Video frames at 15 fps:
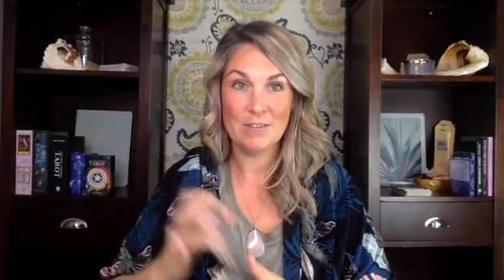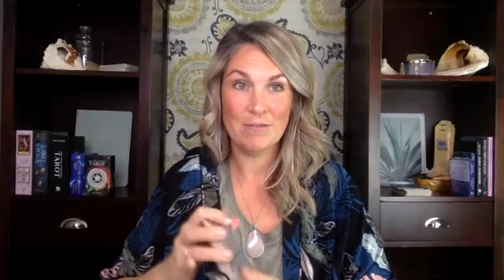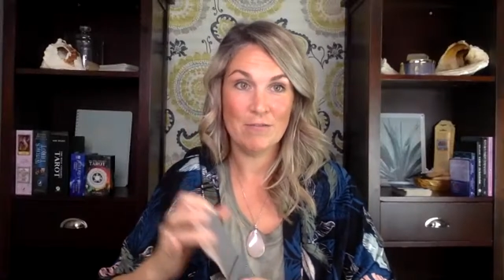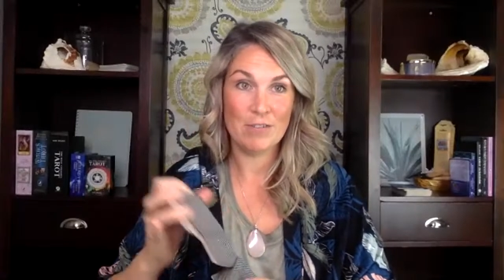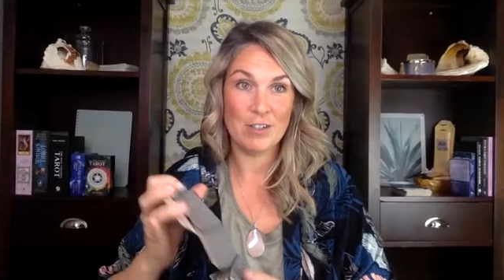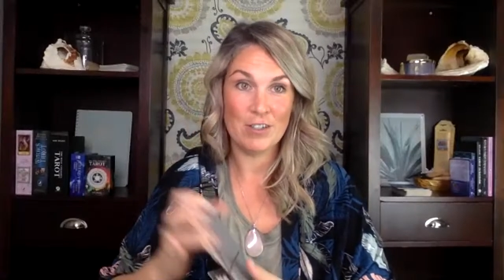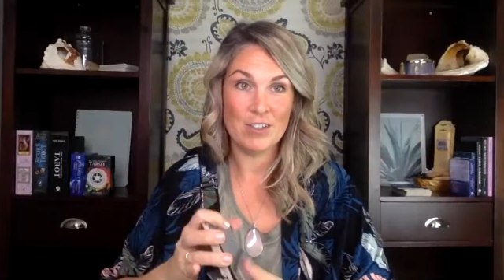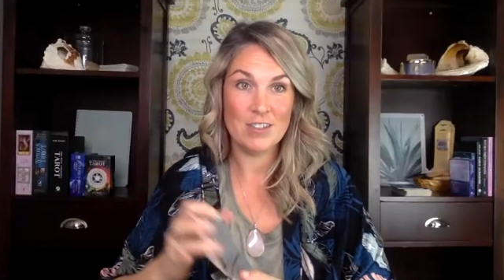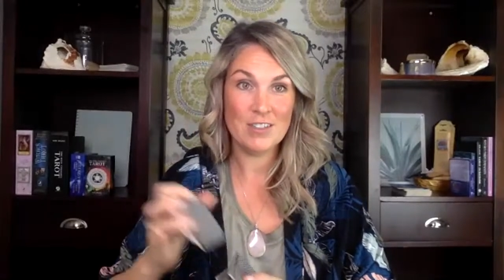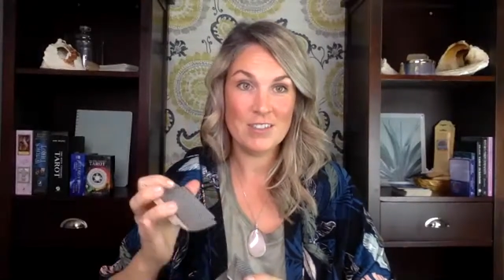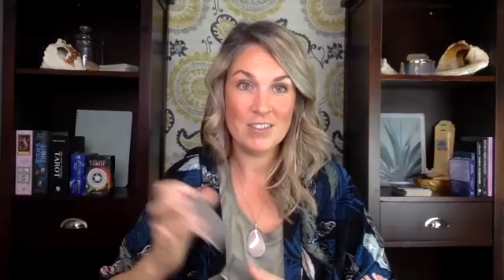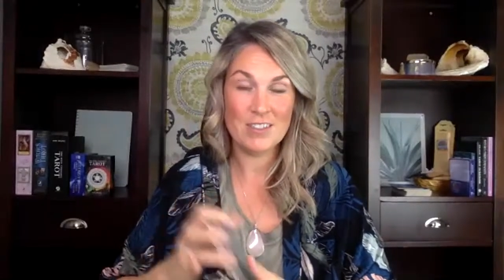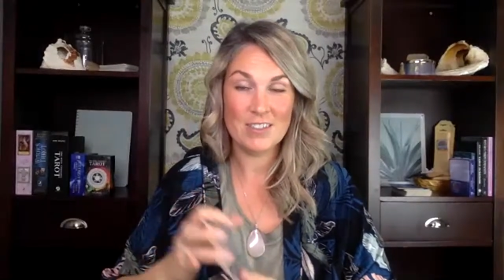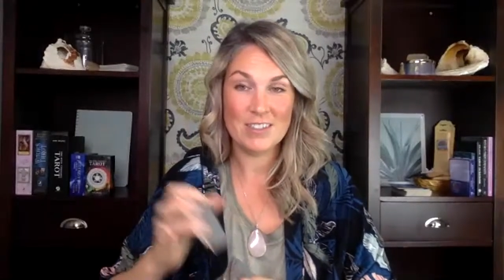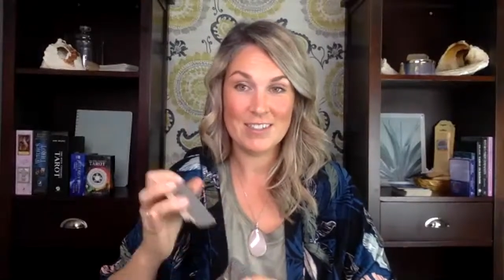
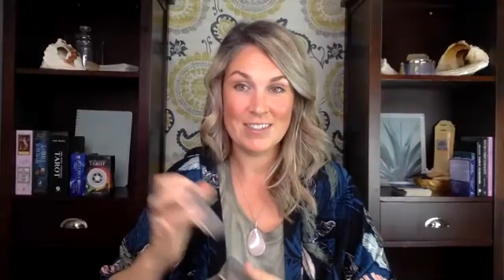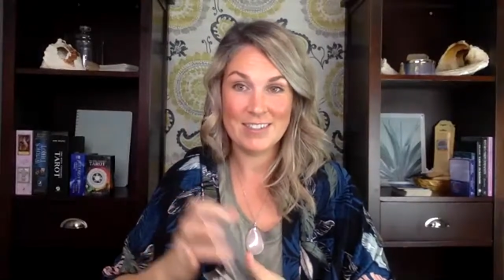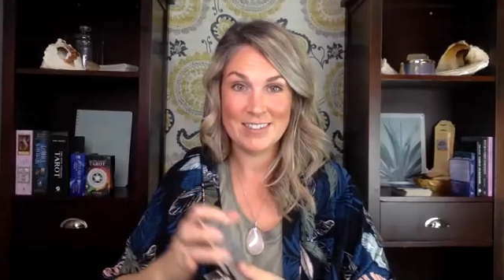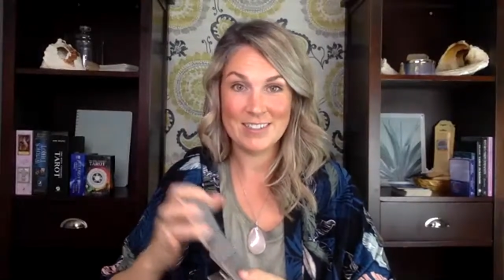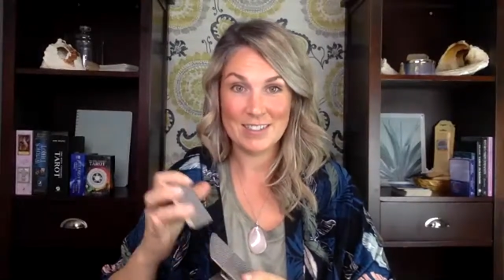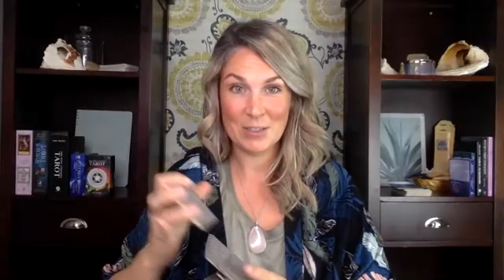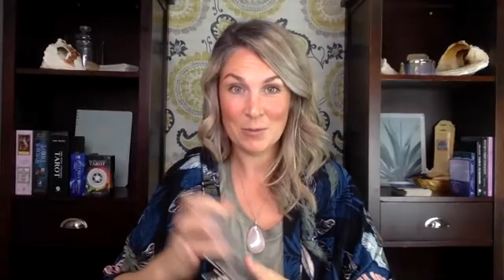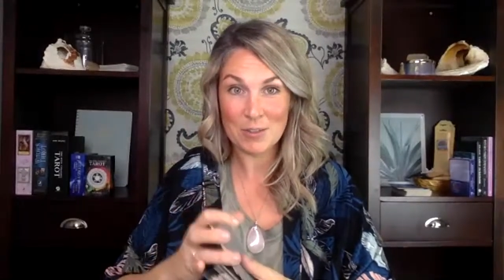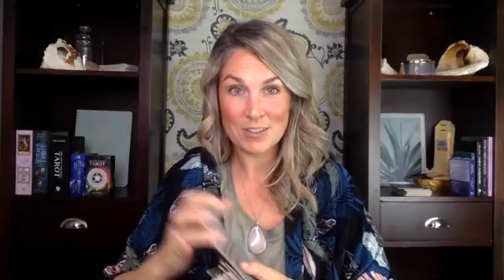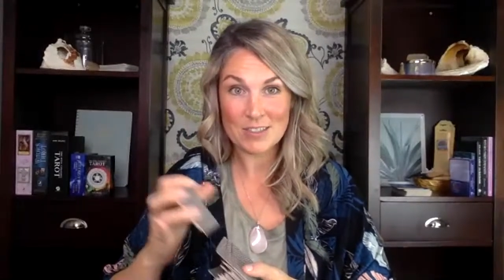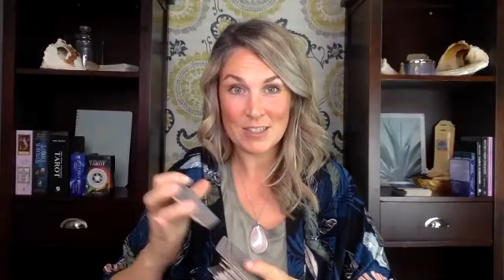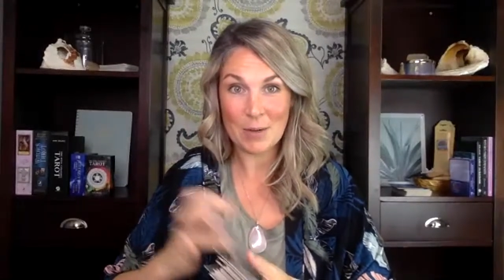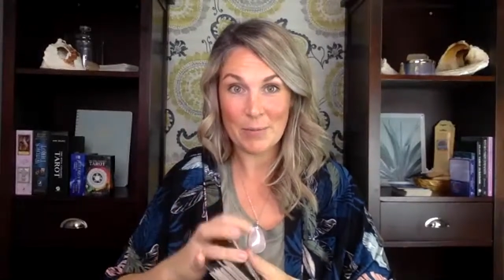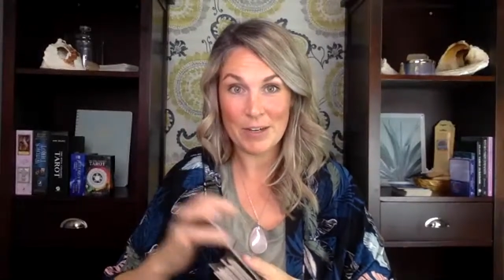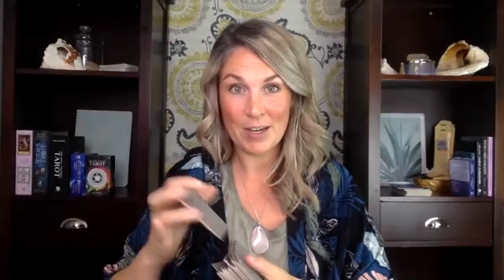first and see what's
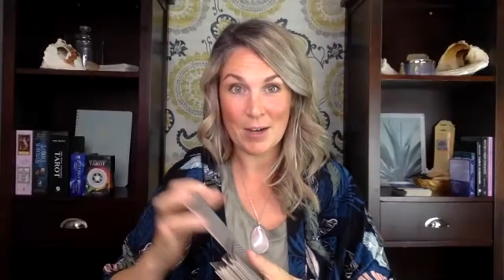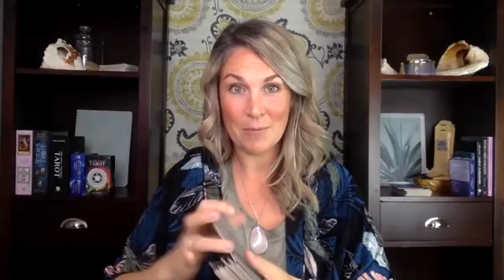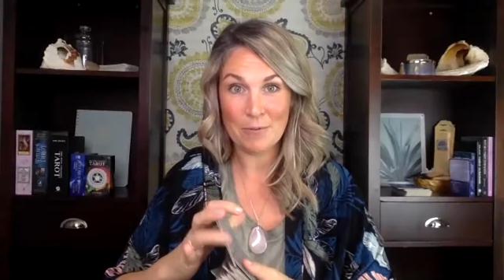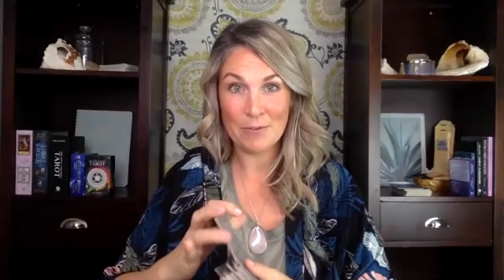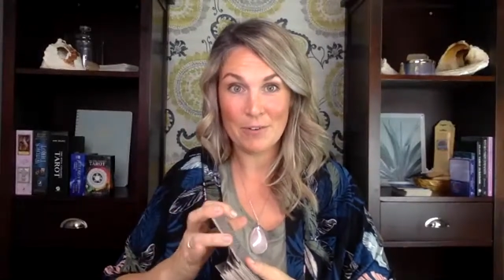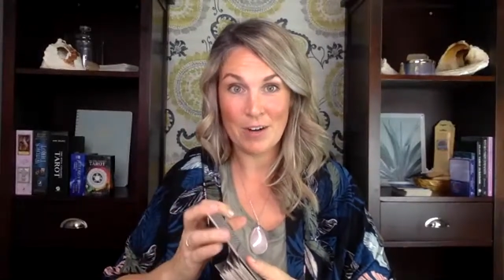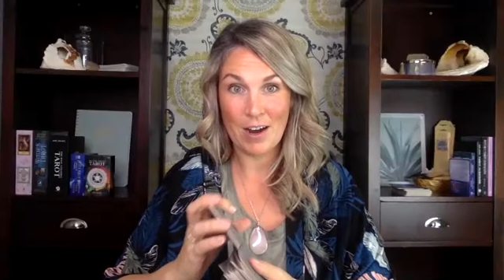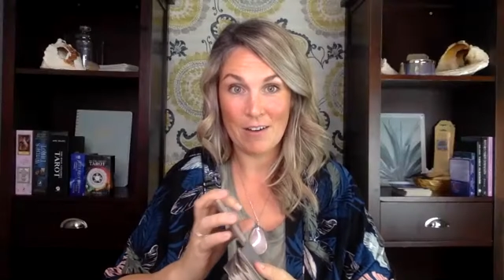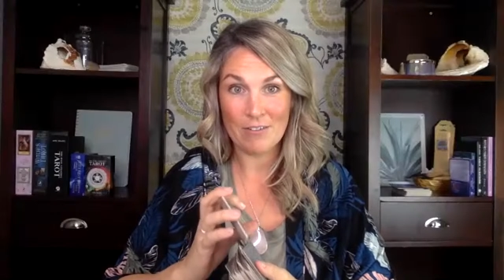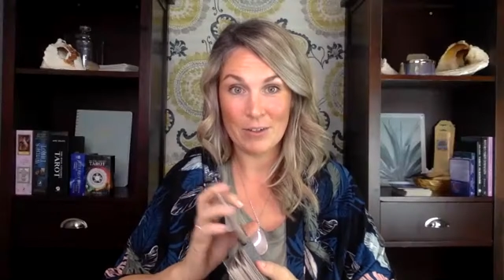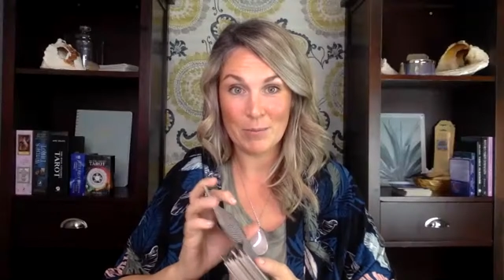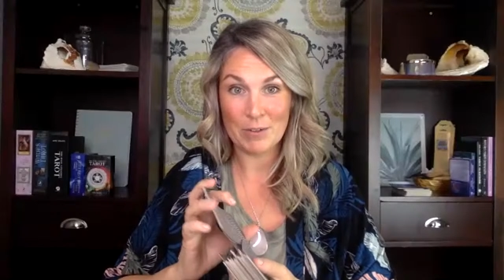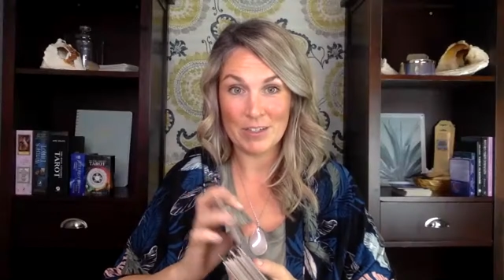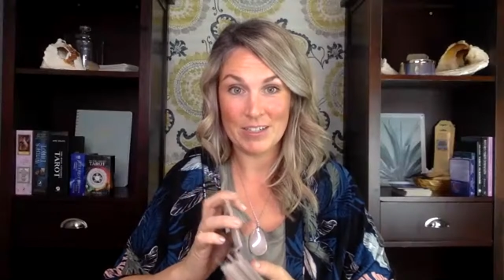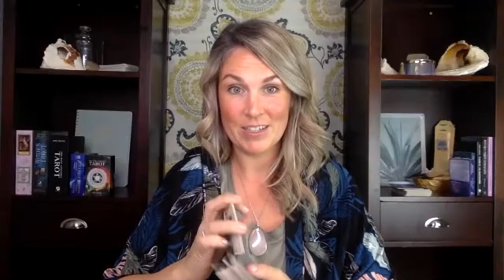coming up for
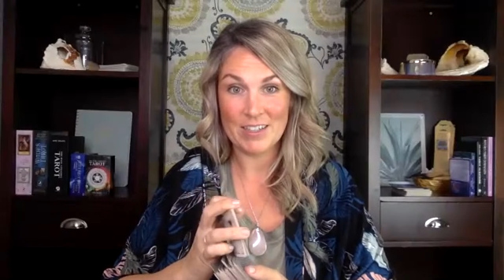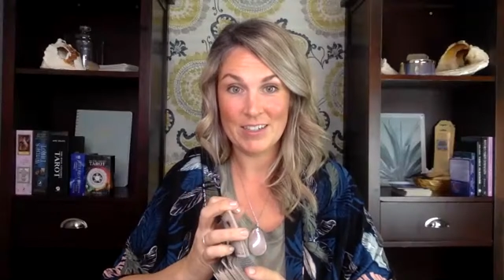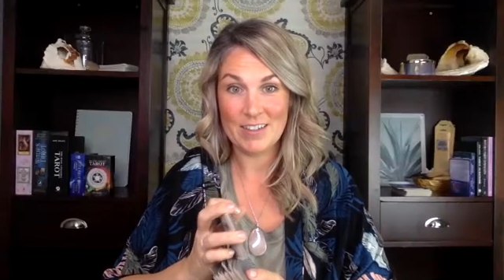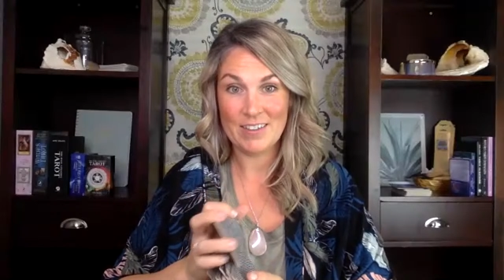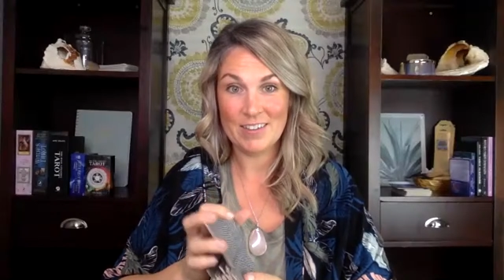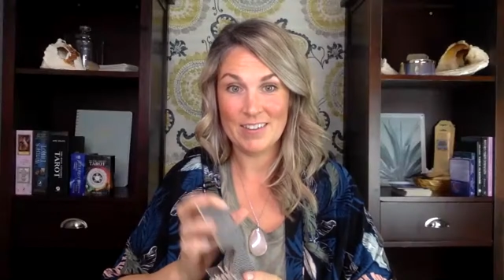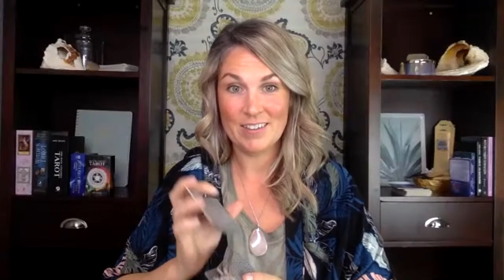everybody.